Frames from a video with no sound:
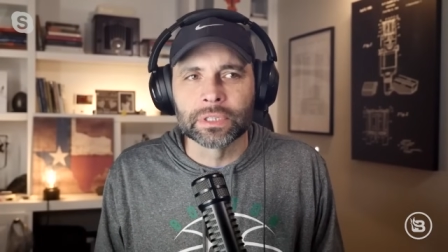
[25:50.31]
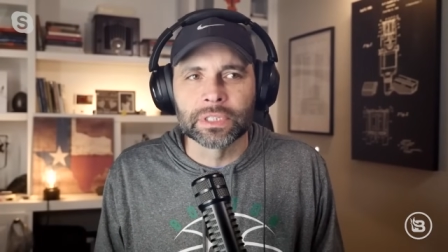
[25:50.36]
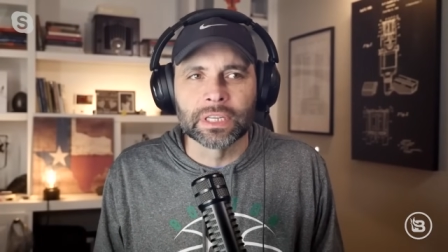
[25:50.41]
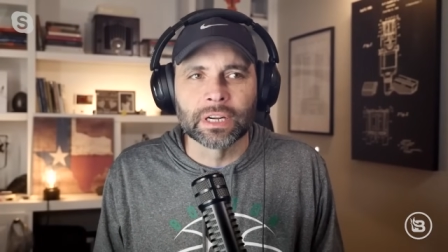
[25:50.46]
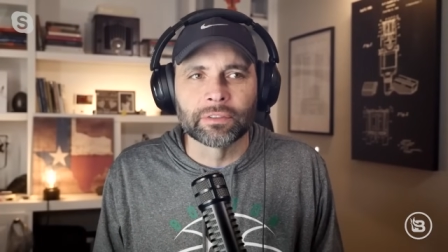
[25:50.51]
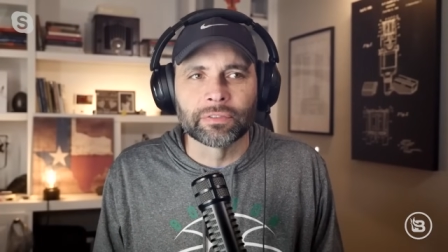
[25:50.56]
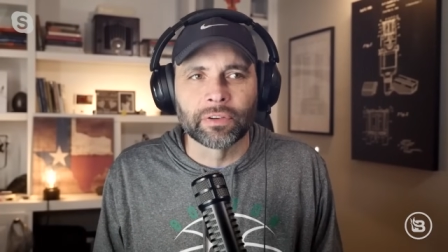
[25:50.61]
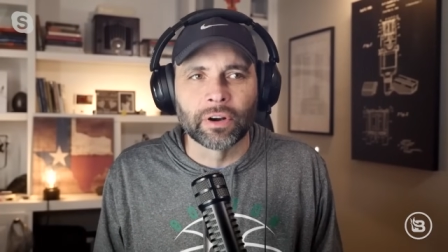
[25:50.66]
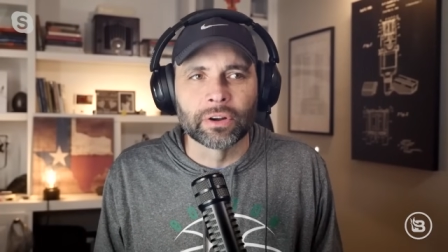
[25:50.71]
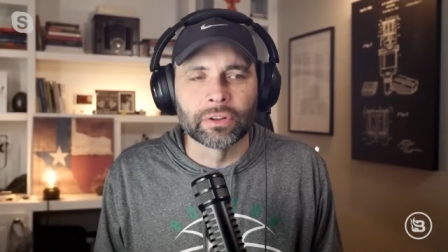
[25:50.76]
and see
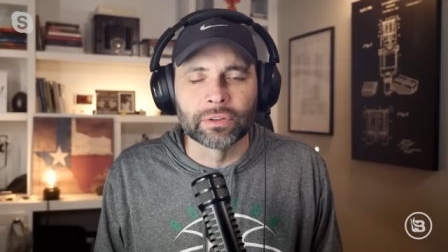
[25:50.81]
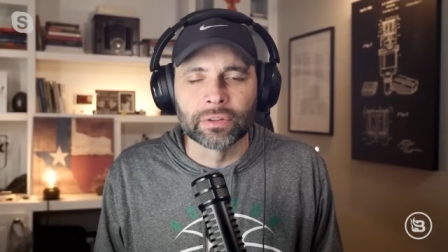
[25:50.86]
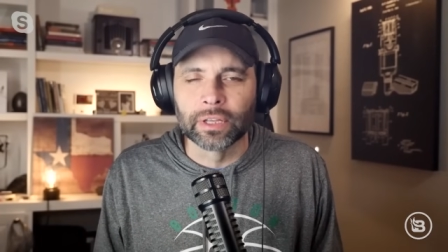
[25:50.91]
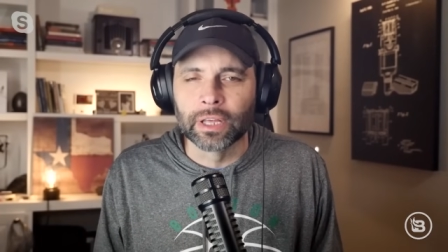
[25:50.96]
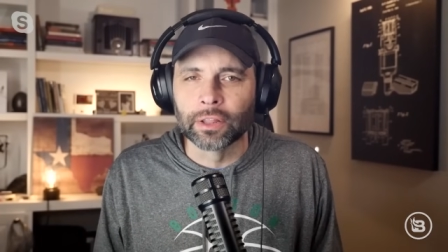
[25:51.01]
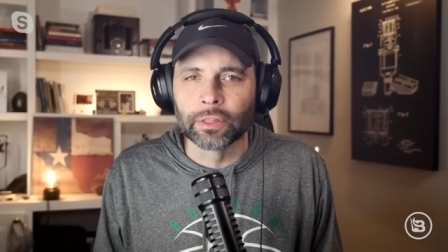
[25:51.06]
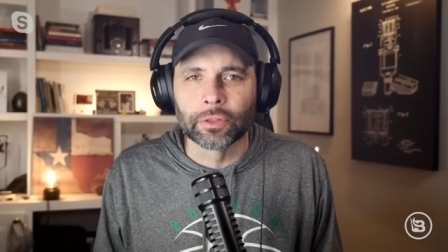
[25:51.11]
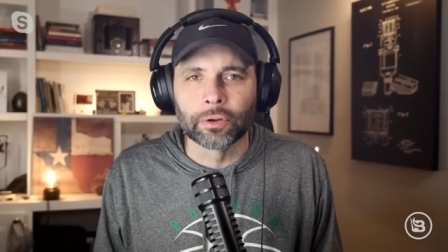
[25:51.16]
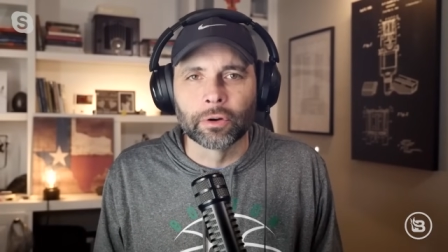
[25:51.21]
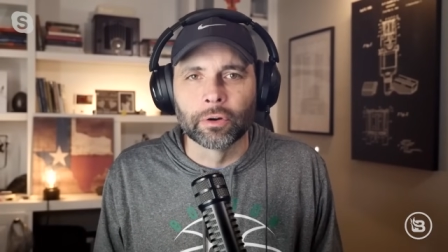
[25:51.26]
how far you can
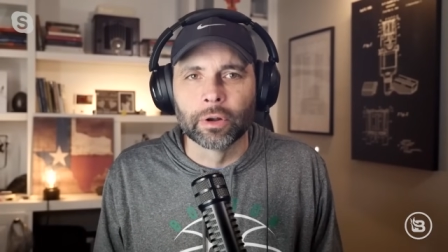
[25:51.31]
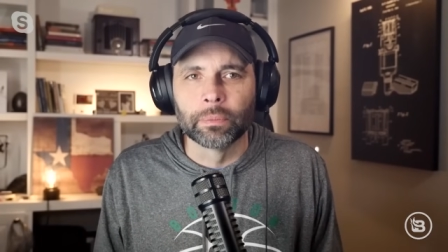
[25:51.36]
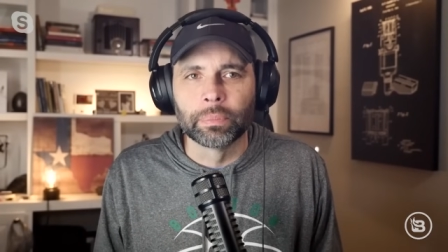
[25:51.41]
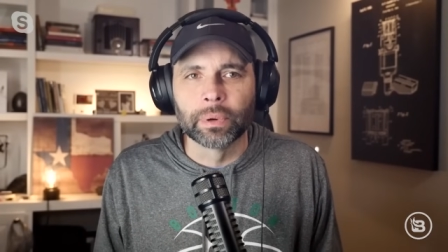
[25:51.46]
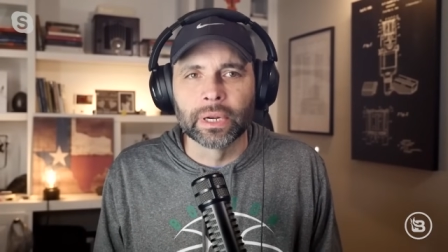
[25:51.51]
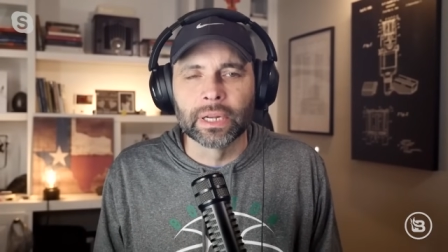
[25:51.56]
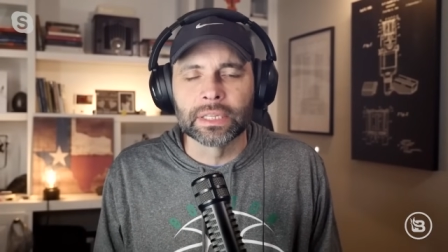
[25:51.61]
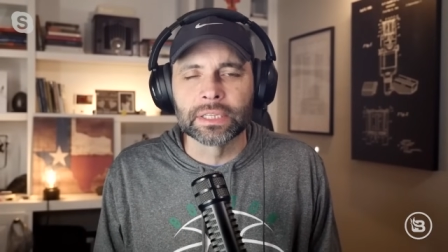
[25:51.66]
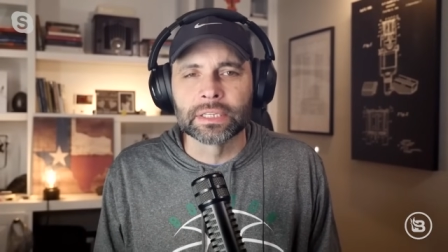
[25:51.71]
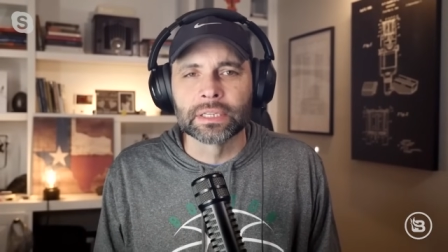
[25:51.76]
get through it.
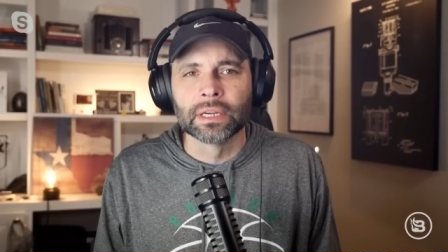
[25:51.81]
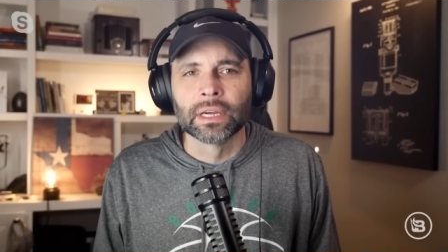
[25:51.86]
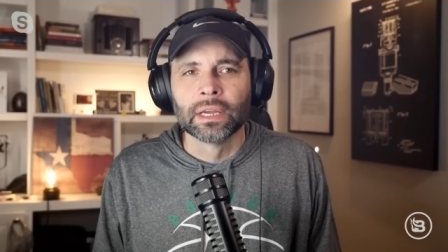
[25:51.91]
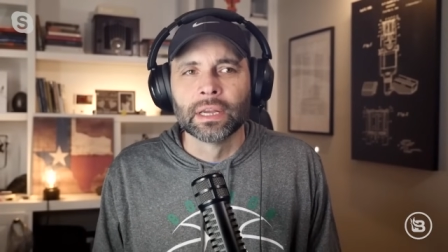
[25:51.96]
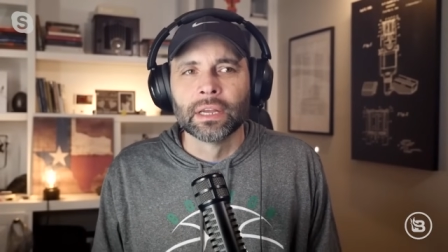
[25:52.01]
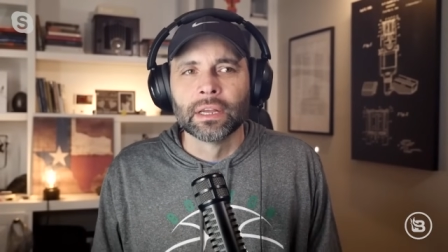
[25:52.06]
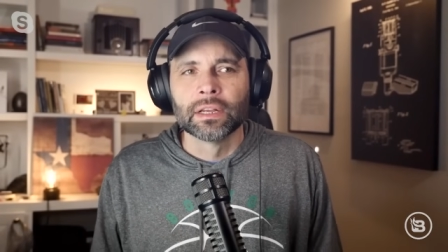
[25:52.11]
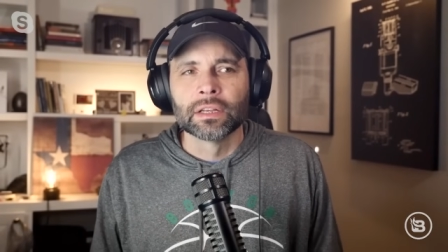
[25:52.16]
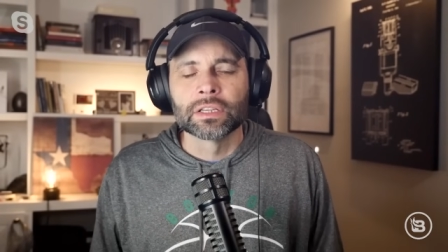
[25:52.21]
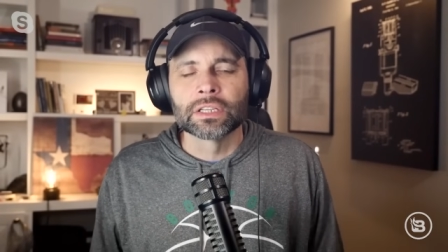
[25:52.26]
But it's
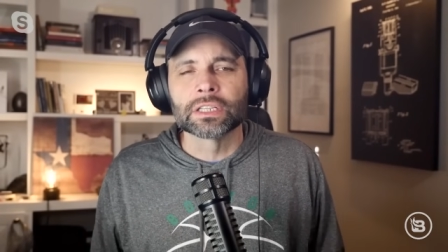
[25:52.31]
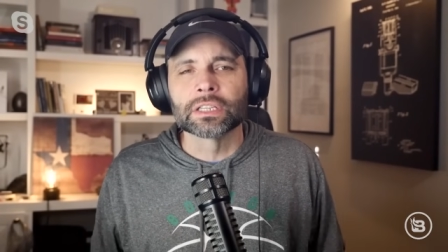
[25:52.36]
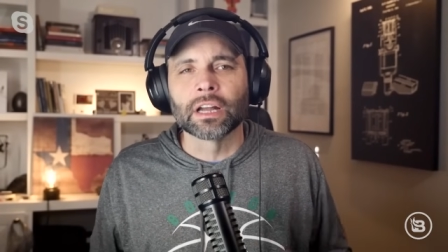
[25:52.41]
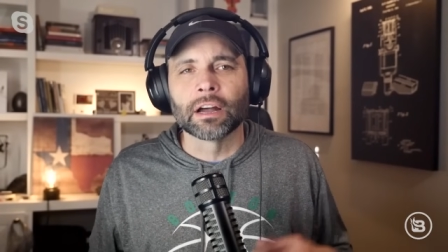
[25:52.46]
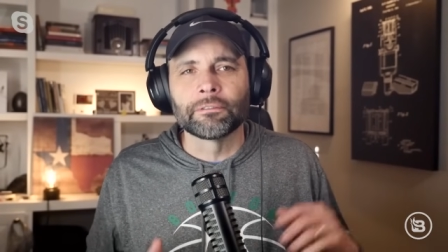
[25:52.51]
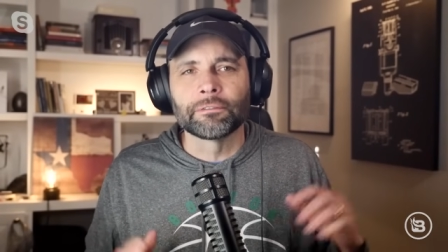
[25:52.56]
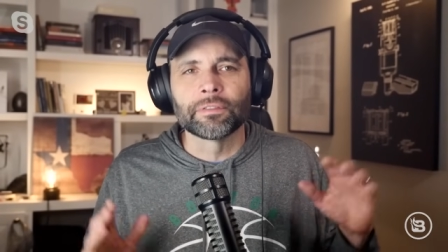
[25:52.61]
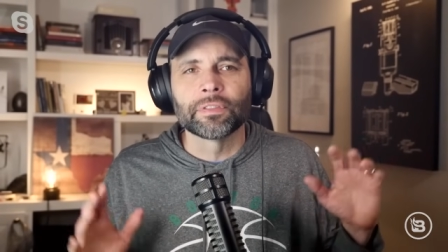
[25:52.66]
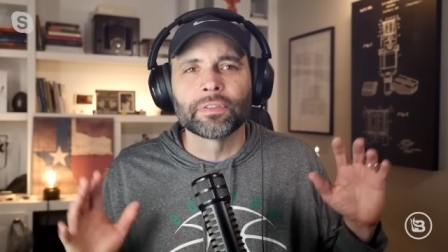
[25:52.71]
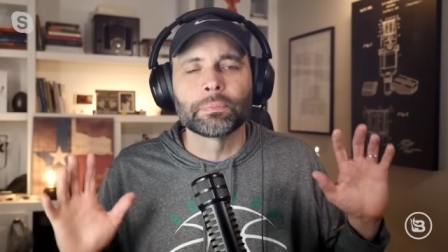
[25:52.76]

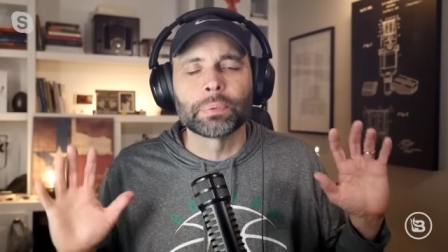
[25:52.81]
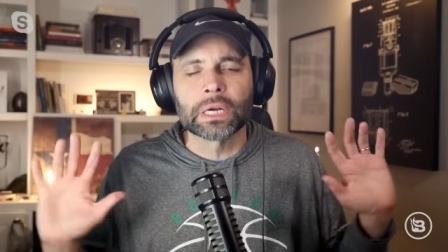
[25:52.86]
stuff.